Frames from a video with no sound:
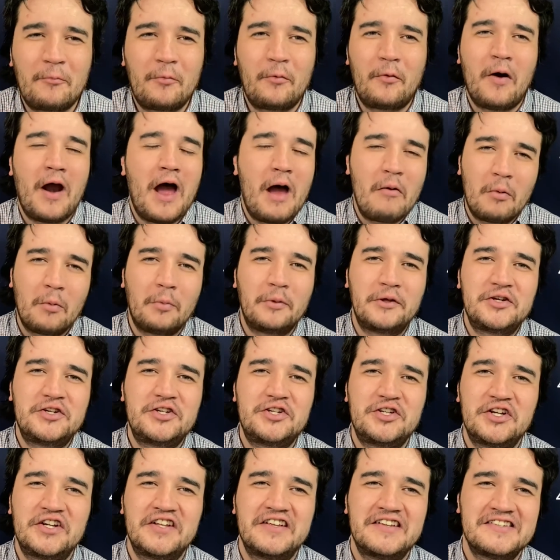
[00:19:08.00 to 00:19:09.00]
probably
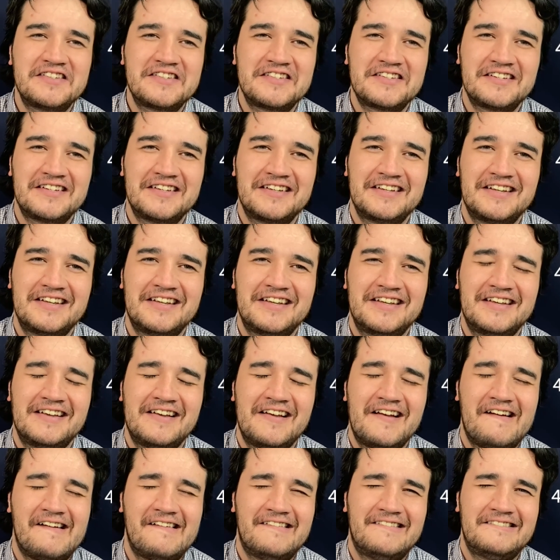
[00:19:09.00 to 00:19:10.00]
shouldn't.
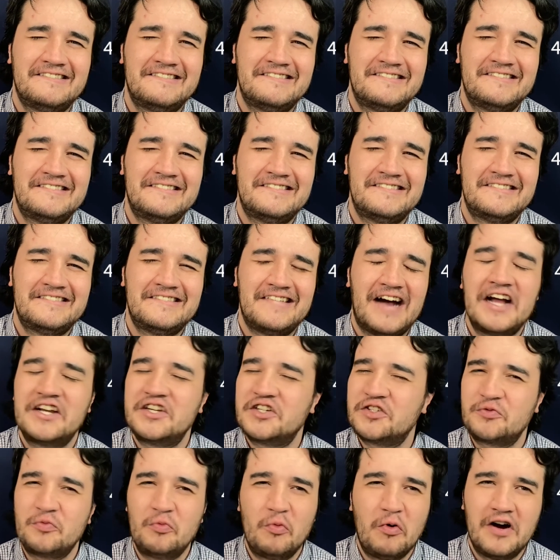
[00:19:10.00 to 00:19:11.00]
I
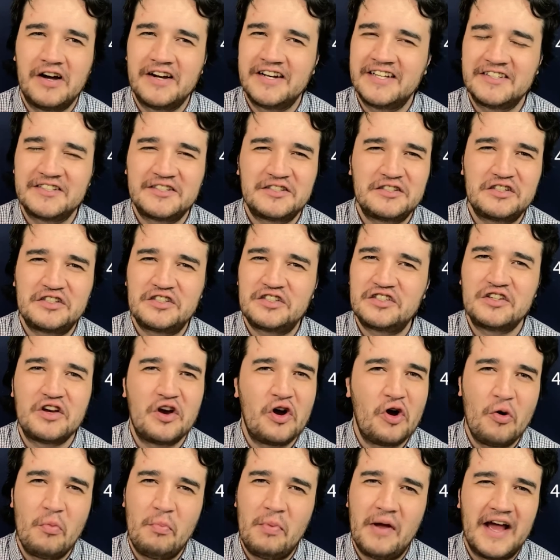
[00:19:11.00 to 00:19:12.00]
just want it
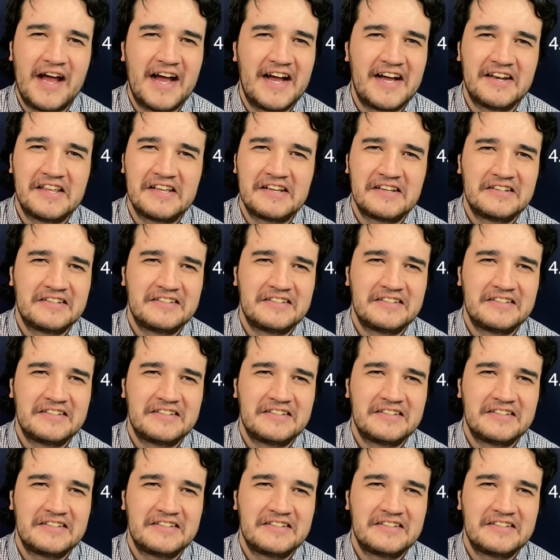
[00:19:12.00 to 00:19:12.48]
so bad.